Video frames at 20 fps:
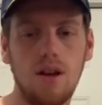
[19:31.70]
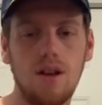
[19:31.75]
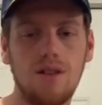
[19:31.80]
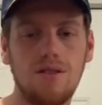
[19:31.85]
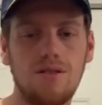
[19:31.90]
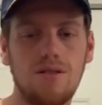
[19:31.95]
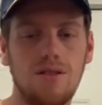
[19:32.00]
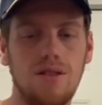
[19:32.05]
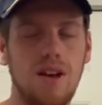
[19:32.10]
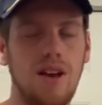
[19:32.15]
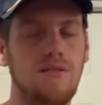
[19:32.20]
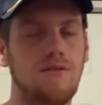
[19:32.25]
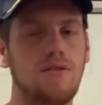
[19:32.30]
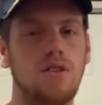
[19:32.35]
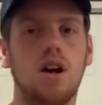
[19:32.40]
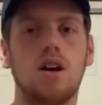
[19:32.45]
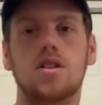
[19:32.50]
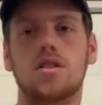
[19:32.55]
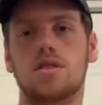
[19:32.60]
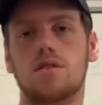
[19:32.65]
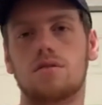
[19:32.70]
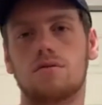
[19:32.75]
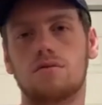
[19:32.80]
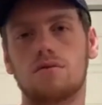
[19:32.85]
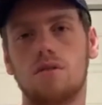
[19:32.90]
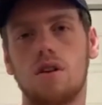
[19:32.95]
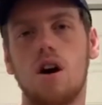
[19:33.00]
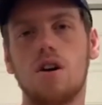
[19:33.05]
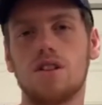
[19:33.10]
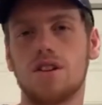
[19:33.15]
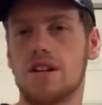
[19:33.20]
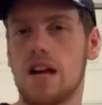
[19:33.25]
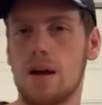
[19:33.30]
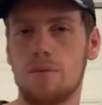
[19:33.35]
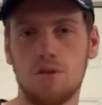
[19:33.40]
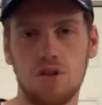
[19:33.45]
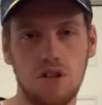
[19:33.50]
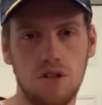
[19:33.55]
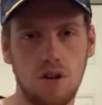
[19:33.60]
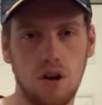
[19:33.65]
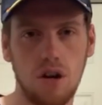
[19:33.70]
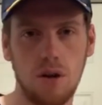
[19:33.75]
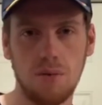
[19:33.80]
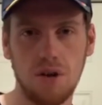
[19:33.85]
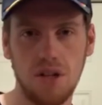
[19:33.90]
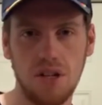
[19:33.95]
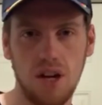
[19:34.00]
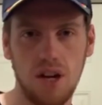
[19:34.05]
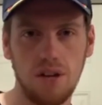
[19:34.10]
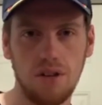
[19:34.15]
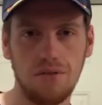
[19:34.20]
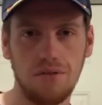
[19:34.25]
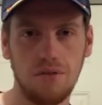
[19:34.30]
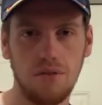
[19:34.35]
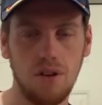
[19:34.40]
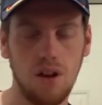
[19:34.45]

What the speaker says: they've done, all the damage has already been done.